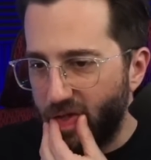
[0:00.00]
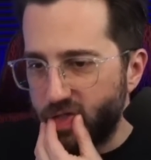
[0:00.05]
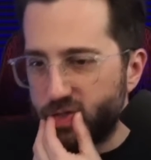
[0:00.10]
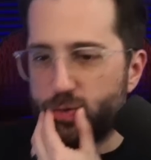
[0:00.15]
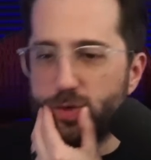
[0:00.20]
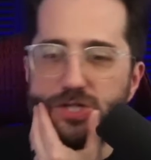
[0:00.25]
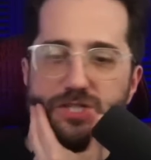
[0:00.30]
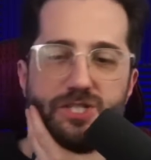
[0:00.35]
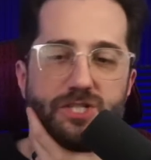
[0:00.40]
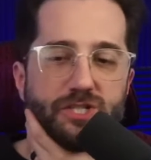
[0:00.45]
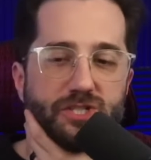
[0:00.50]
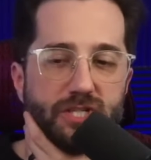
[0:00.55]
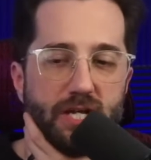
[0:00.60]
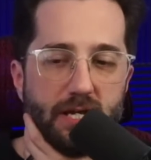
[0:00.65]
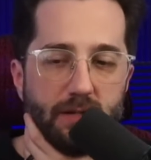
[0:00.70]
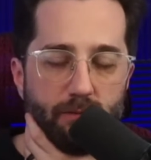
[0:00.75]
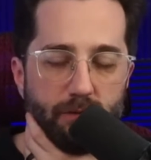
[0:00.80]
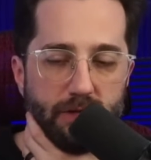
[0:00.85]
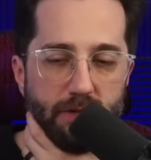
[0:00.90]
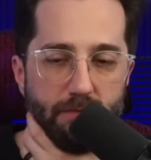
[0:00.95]
Twisted
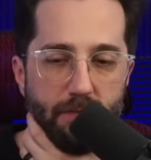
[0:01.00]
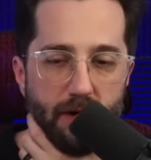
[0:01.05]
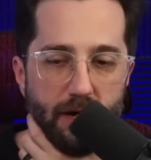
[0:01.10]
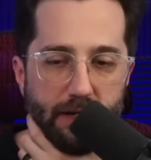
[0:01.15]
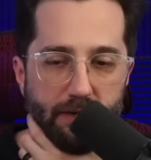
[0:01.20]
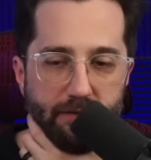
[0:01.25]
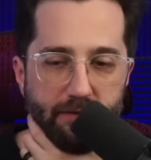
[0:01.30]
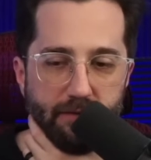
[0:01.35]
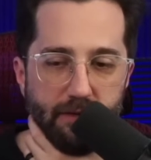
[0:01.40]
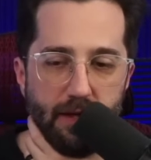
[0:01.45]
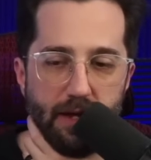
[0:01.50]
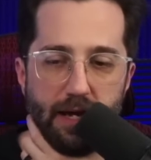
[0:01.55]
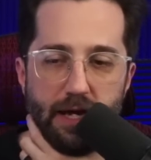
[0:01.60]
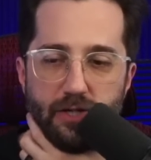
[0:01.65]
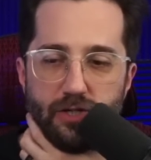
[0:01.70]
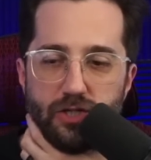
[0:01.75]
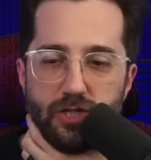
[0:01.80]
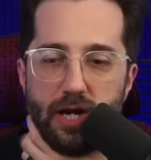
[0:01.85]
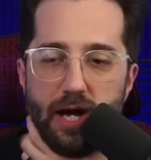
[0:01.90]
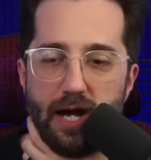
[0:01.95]
Sin with a month.
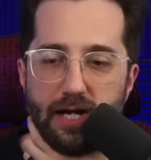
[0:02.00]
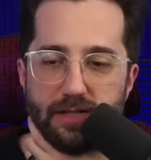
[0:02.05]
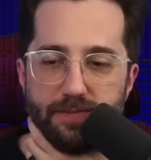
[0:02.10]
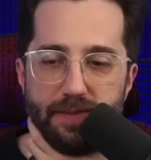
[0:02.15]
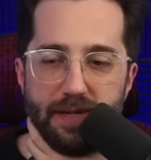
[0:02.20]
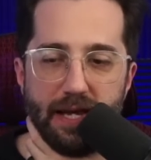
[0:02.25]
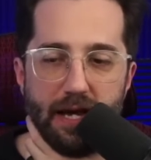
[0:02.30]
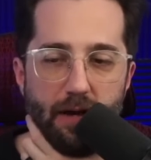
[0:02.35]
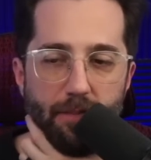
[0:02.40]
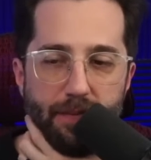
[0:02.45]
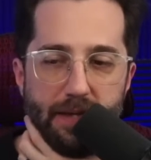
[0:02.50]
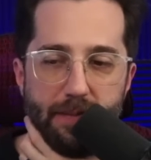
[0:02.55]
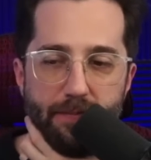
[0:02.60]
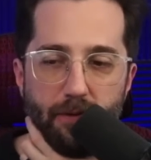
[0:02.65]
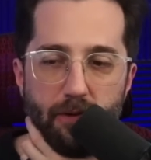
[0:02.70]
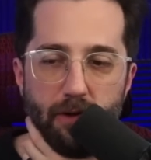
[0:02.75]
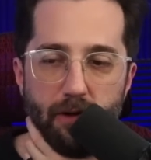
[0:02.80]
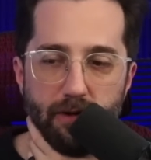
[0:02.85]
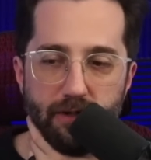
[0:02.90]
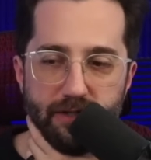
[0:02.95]
It shocks me how
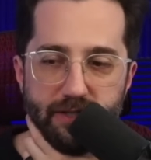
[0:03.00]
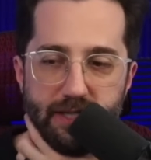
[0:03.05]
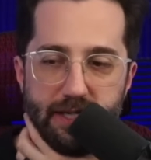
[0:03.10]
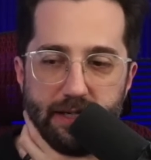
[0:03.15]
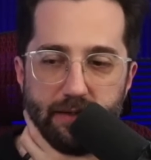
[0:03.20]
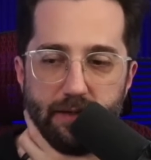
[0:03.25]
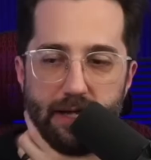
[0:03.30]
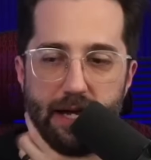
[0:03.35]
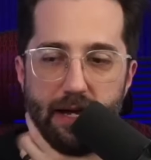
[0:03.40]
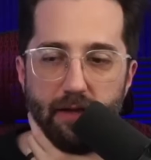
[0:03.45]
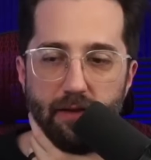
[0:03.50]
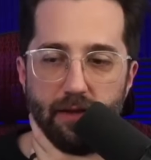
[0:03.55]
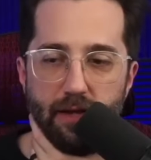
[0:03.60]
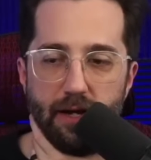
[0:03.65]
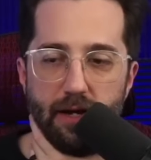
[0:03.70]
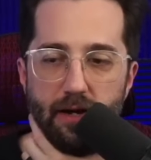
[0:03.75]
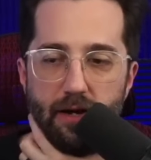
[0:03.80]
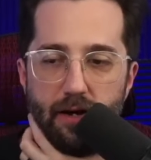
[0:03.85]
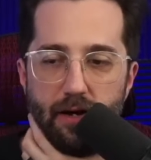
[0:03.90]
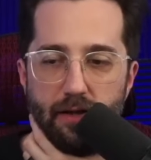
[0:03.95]
people aren't seeing
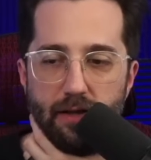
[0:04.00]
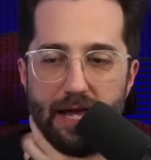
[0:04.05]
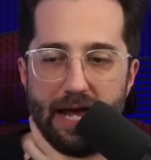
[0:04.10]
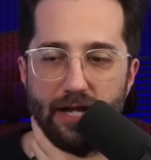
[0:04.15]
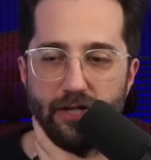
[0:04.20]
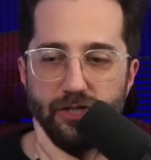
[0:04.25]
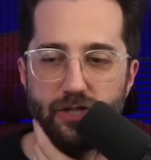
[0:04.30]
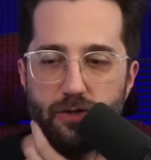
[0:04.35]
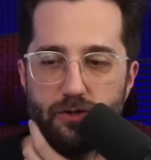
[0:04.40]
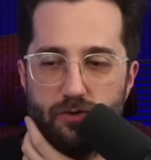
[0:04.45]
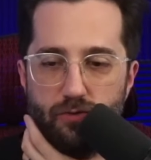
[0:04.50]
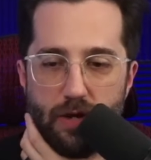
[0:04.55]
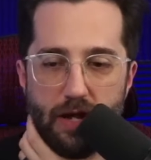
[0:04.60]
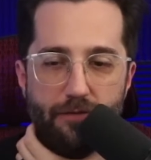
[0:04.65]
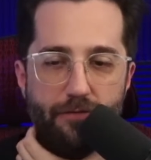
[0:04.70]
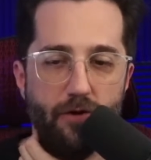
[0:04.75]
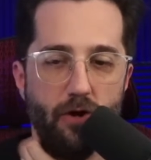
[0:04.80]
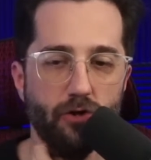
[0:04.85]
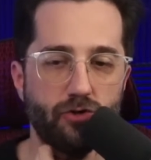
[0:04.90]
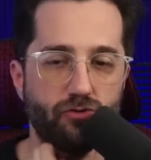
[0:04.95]
last year's
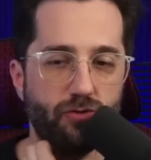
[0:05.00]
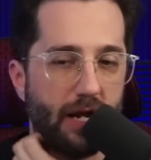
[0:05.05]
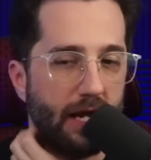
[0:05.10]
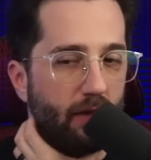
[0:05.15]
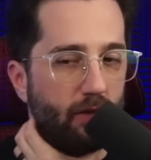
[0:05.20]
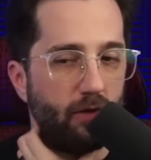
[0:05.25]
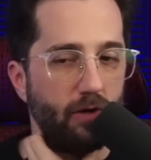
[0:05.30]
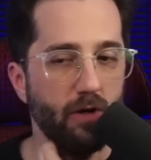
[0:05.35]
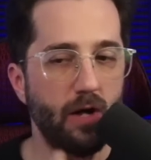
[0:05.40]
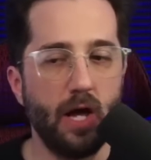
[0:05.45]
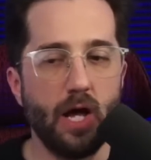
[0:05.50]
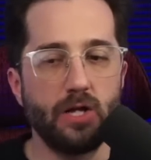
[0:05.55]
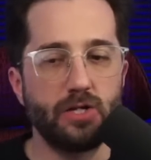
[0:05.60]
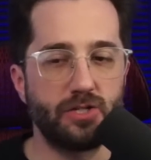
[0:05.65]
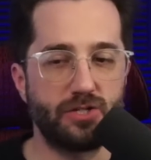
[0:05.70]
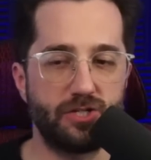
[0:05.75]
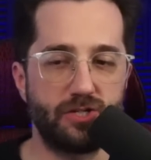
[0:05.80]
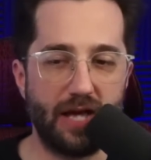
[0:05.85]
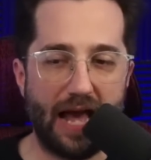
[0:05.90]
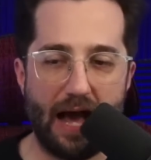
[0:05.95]
Redfall trailer to
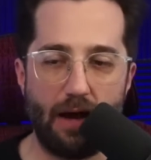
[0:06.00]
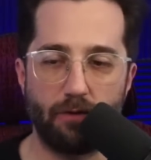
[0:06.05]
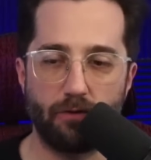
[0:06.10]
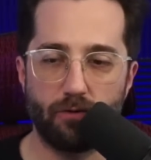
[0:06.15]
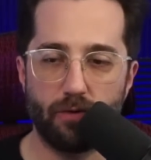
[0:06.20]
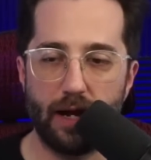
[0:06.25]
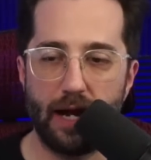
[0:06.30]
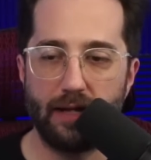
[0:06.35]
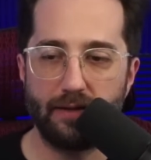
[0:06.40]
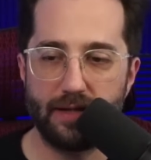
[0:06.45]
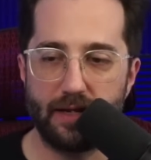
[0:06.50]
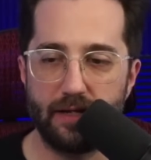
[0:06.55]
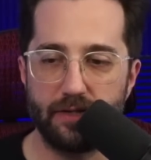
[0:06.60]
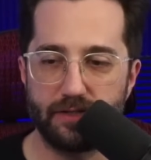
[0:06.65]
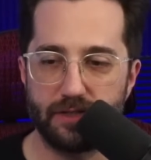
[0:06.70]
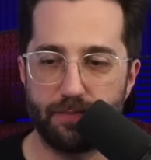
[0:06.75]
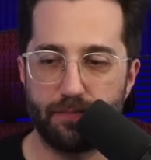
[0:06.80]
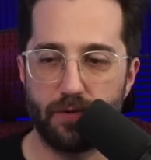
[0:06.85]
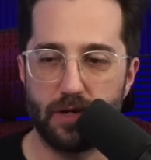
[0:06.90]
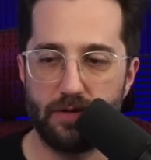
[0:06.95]
the downgrade that
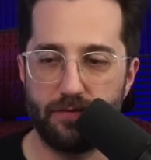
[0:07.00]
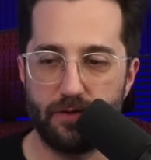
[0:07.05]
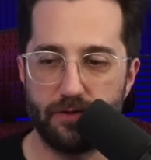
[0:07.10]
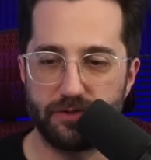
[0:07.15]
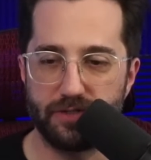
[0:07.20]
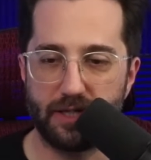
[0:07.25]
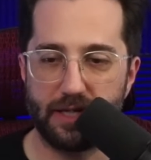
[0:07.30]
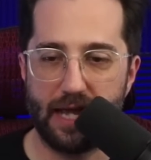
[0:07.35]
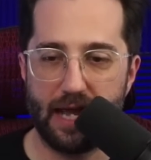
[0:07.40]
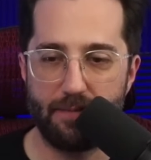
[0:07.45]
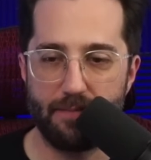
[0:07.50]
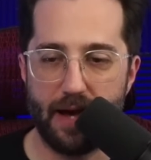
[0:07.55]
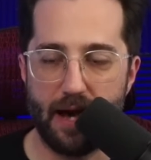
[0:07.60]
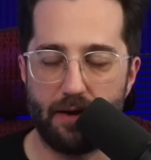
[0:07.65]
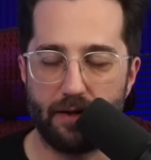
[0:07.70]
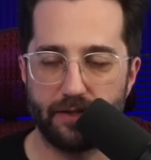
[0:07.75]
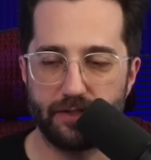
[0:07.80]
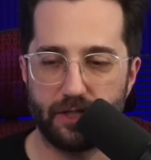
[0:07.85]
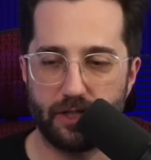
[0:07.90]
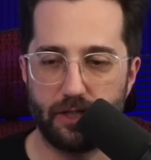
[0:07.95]
is the previews that came
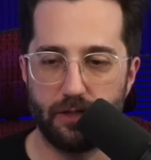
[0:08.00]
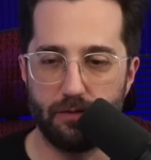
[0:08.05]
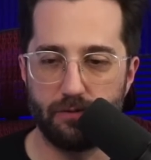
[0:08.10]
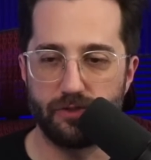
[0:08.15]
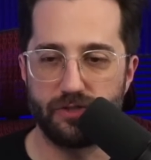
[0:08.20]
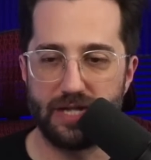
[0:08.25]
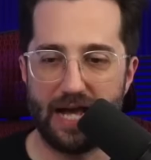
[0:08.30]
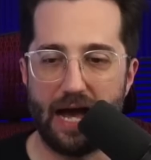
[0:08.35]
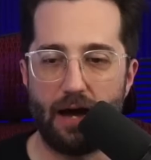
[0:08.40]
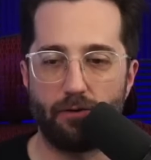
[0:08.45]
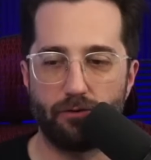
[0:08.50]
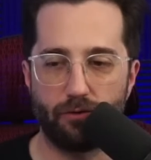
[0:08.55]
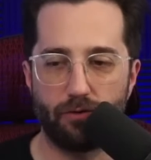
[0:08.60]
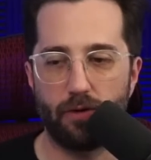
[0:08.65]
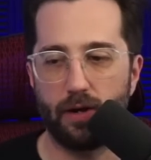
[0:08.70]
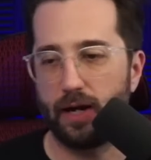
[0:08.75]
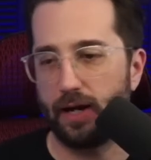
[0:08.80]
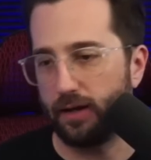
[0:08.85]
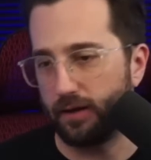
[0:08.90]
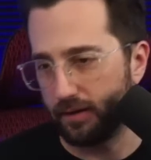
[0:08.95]
out. It's a huge
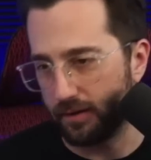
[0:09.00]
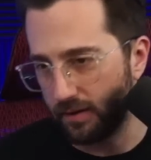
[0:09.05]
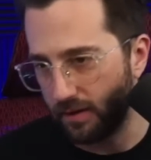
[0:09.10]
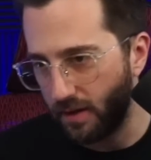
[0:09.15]
downgrade.